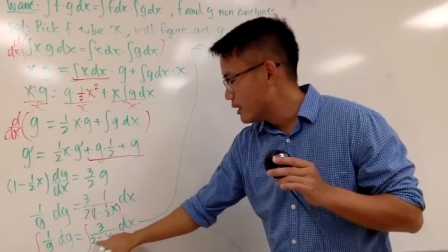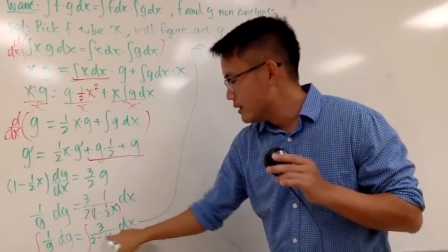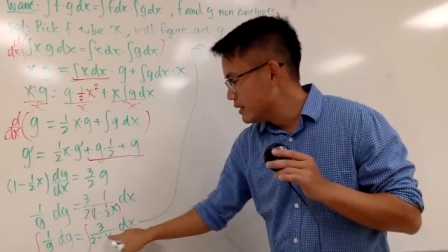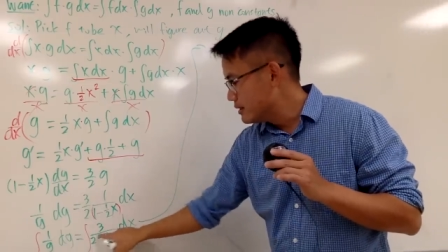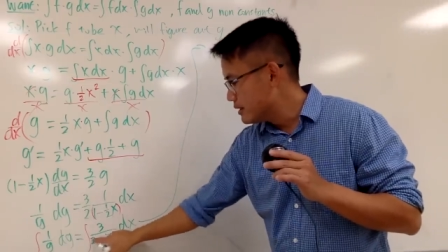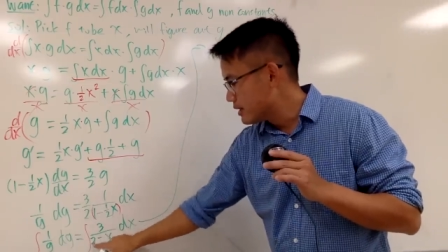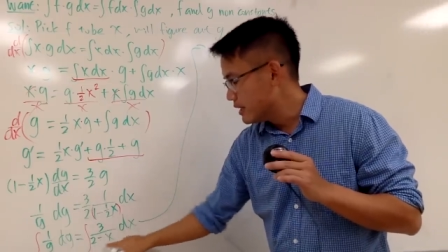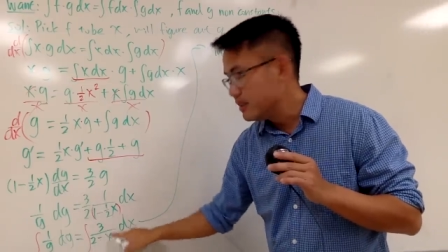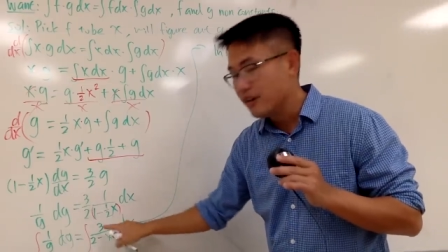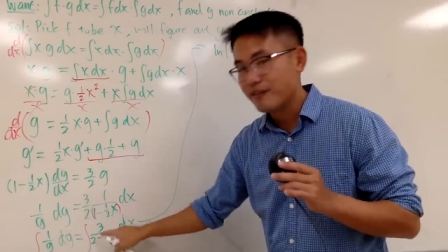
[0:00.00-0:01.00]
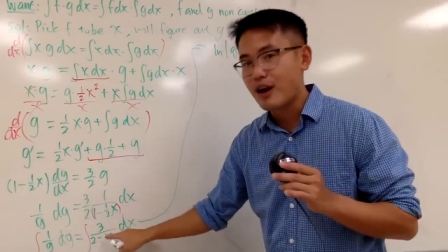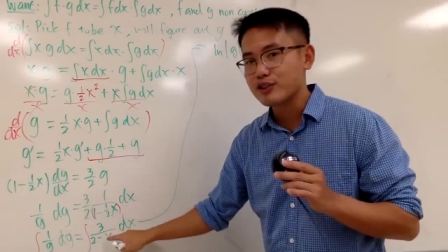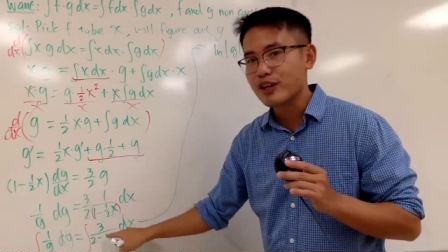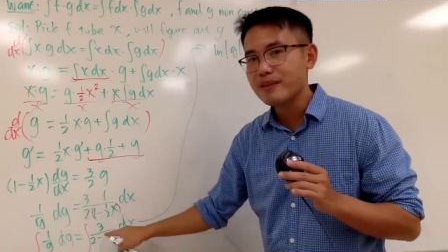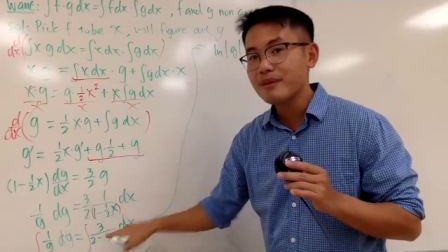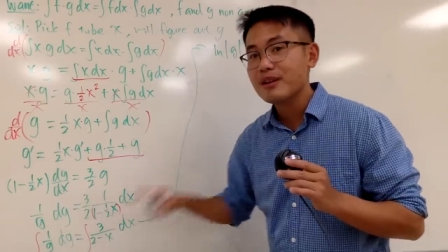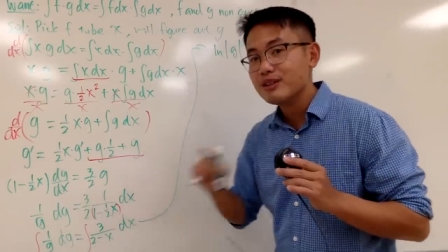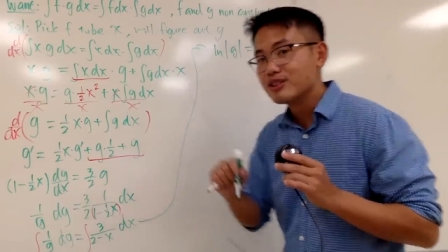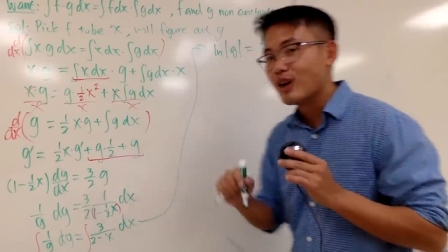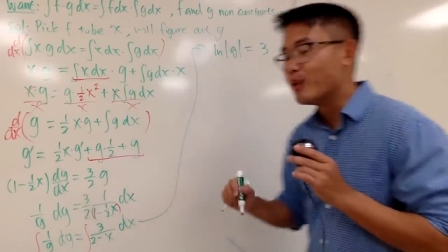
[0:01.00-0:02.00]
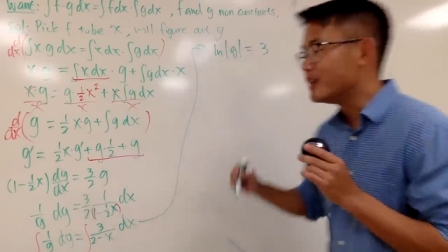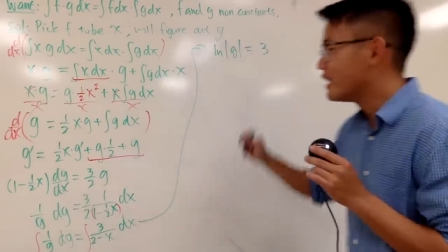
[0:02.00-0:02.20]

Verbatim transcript: this is a linear function, so we